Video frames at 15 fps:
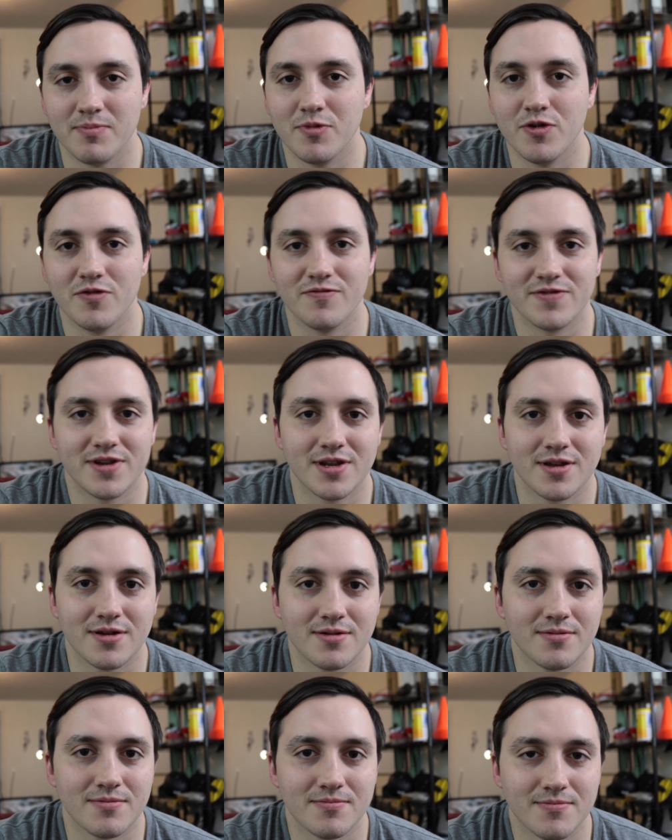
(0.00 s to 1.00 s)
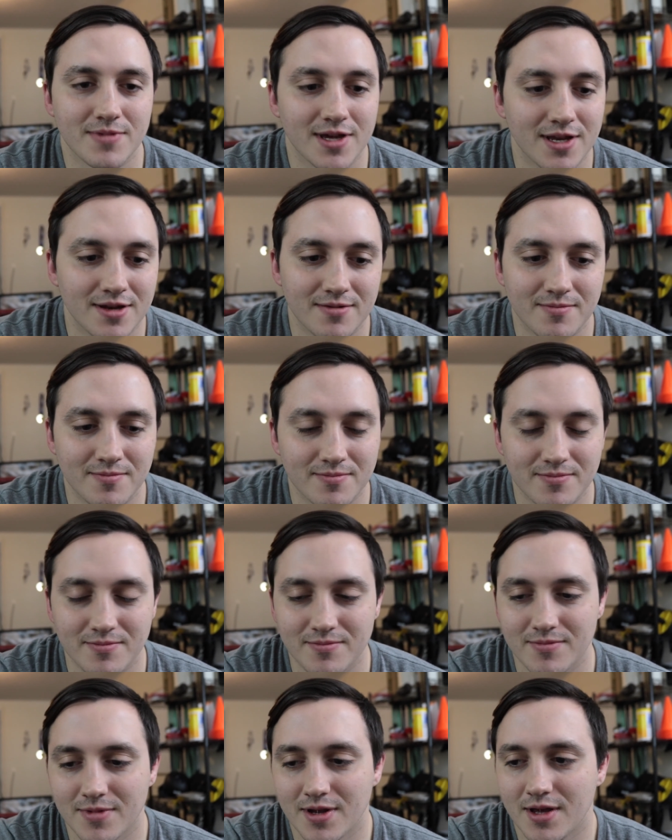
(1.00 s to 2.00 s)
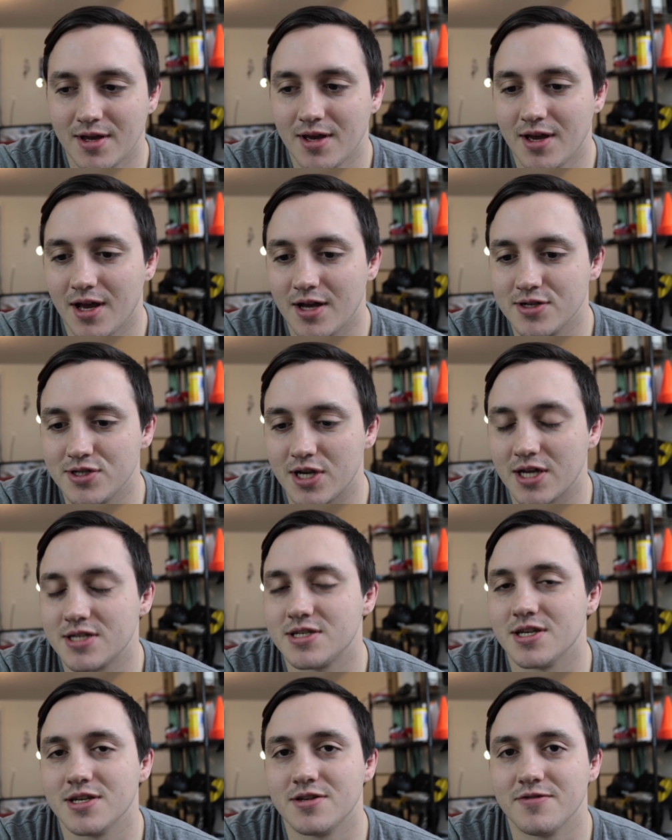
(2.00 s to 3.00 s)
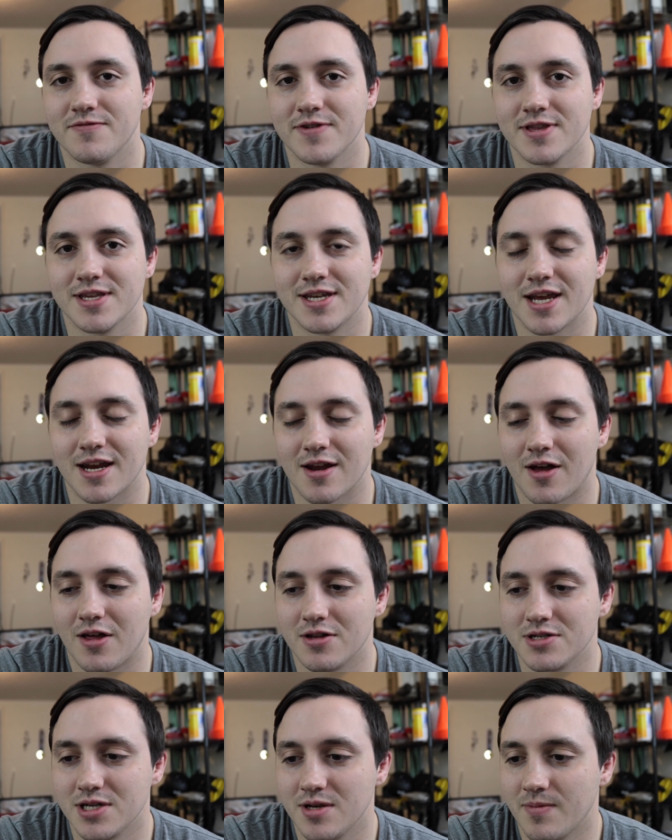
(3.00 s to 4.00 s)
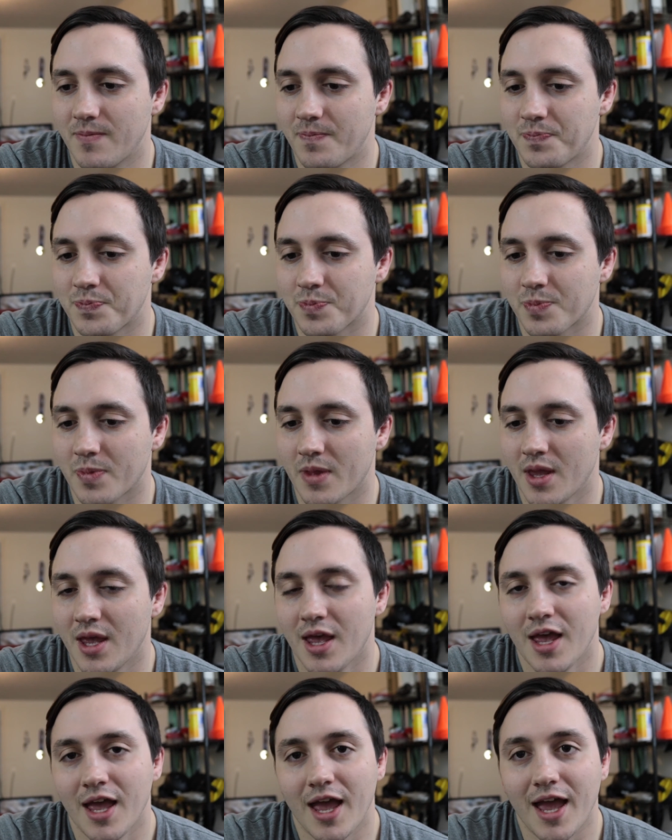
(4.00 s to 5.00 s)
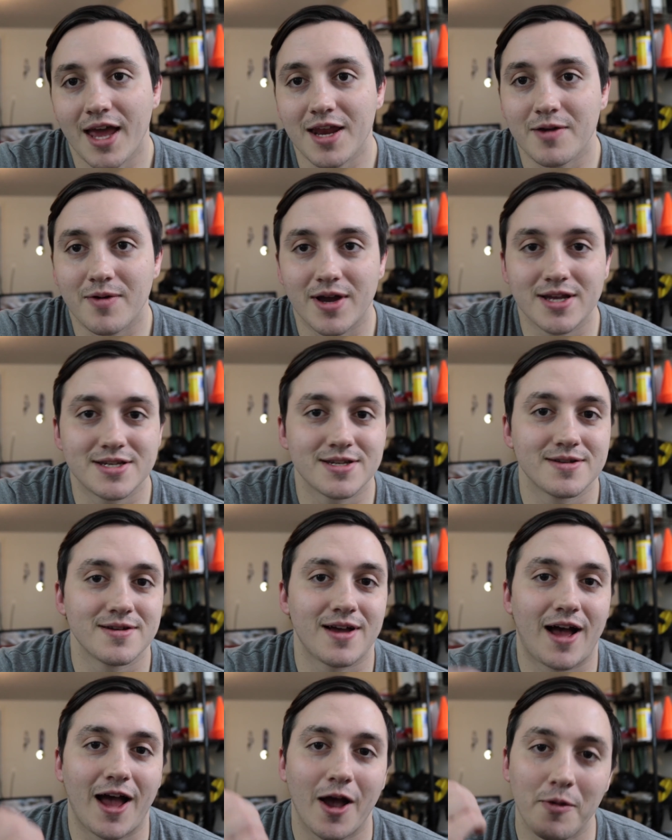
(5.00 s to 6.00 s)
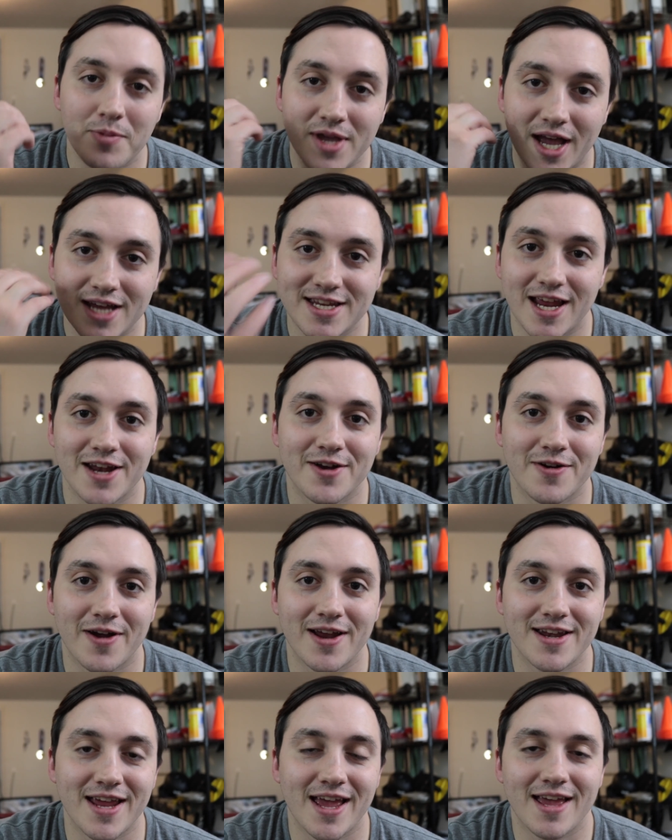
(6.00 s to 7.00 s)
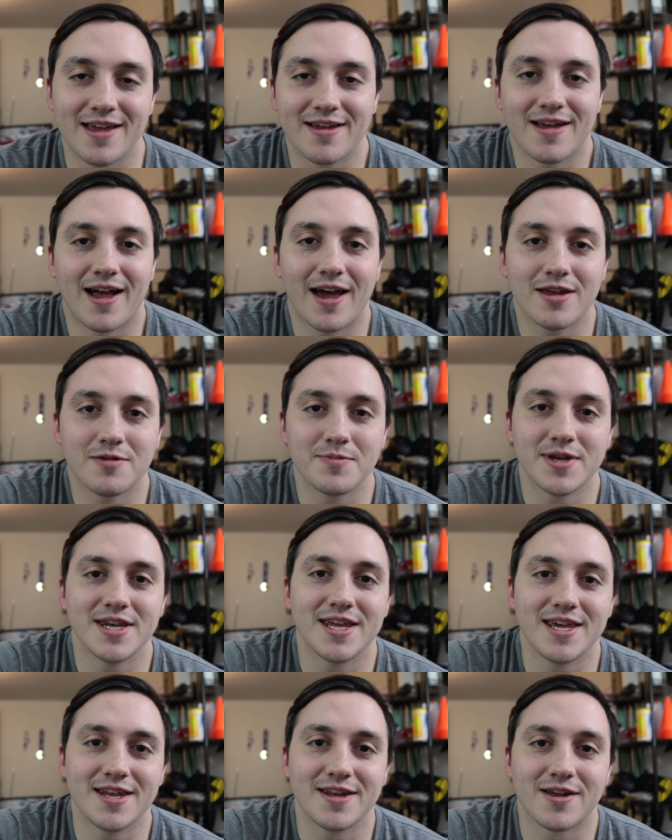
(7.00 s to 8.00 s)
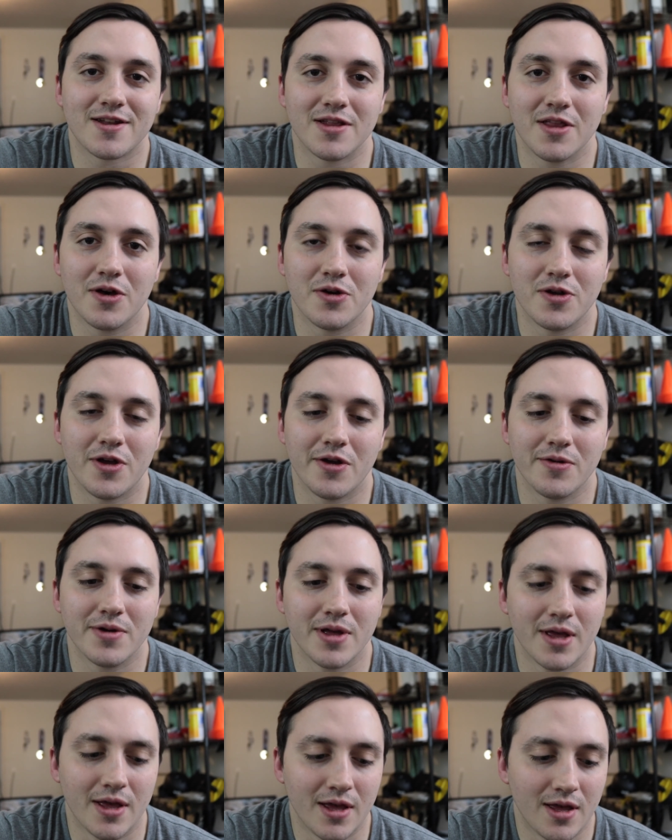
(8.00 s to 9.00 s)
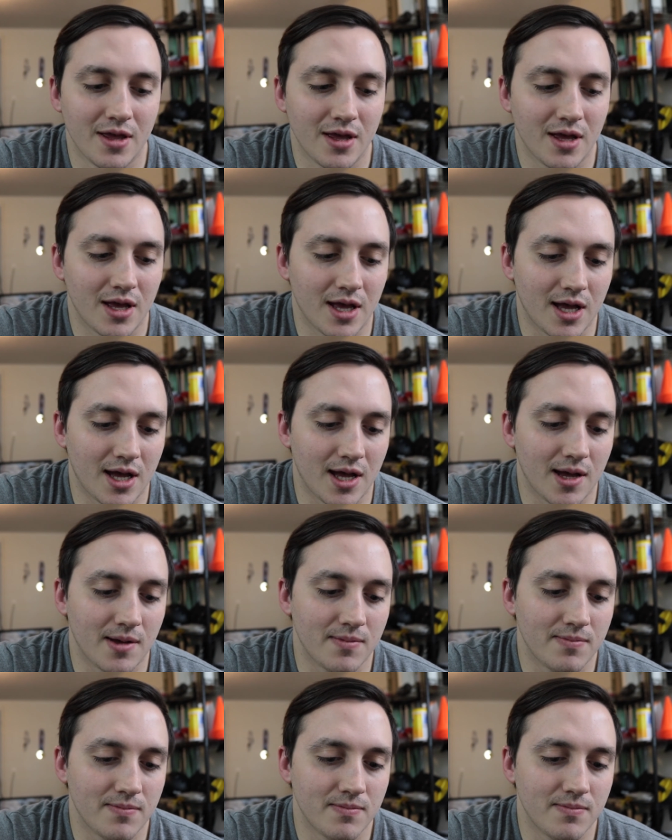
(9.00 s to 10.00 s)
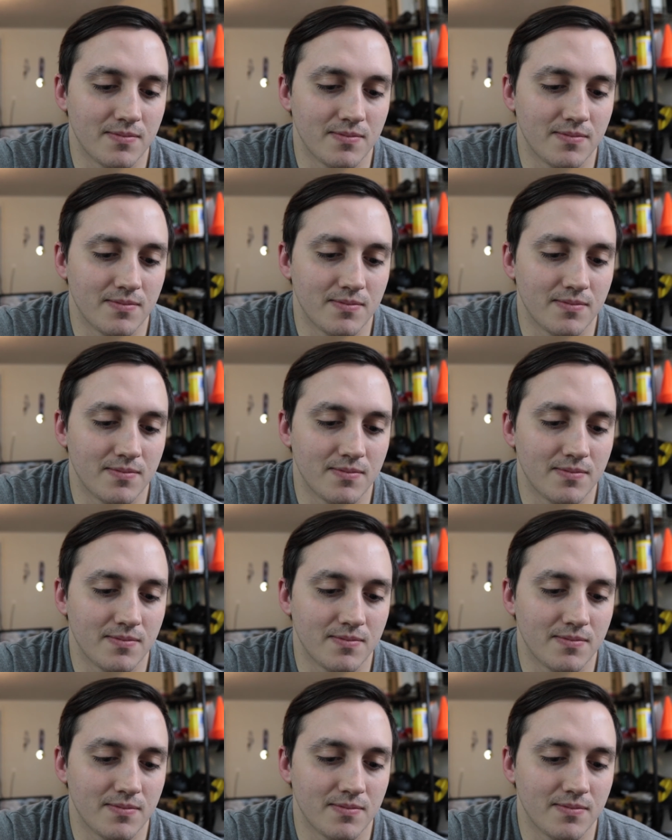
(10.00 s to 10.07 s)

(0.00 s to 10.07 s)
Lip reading: moved and adjusted to fit the technology. Anyways, I hope you guys had a great day. I don't mean to end on a low note. I